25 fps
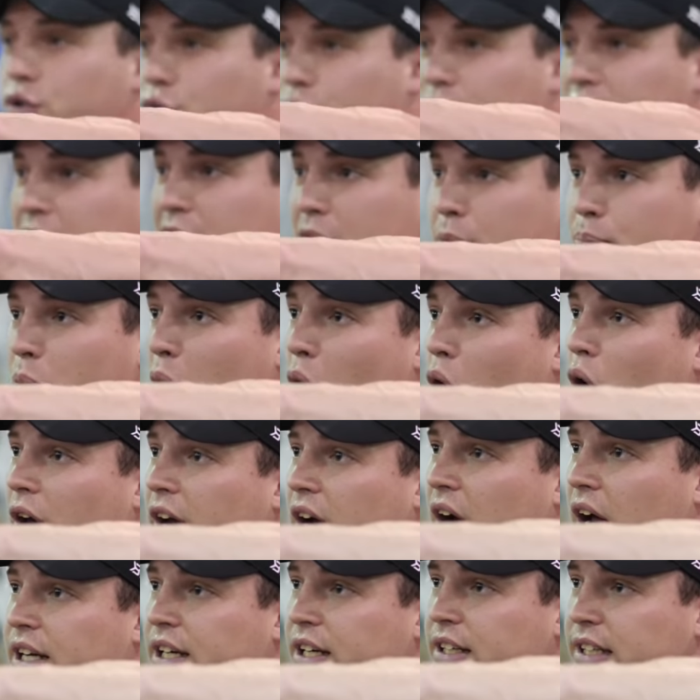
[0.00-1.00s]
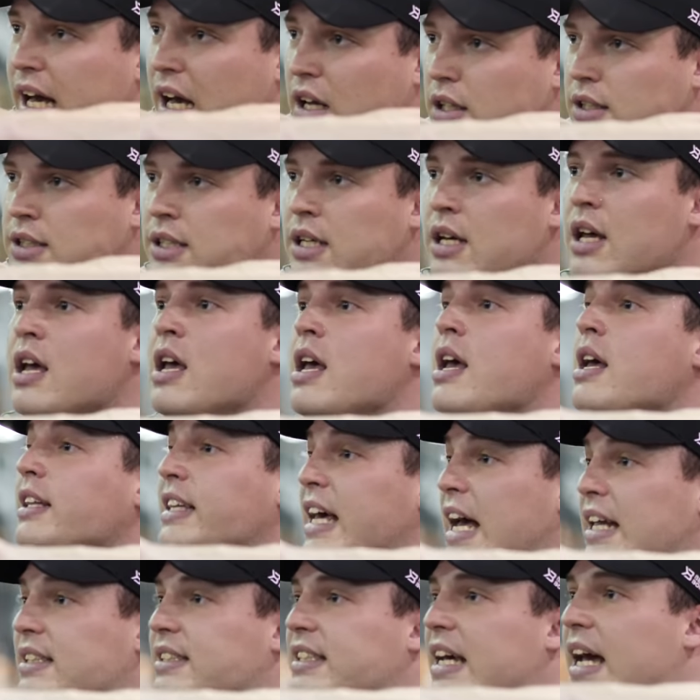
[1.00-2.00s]
it's really pulling on your delts. Gotcha.
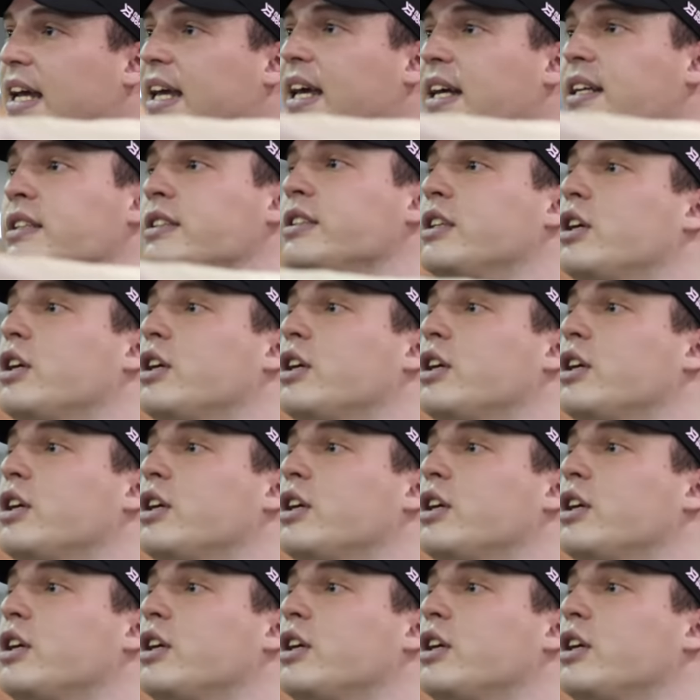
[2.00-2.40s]
10 seconds,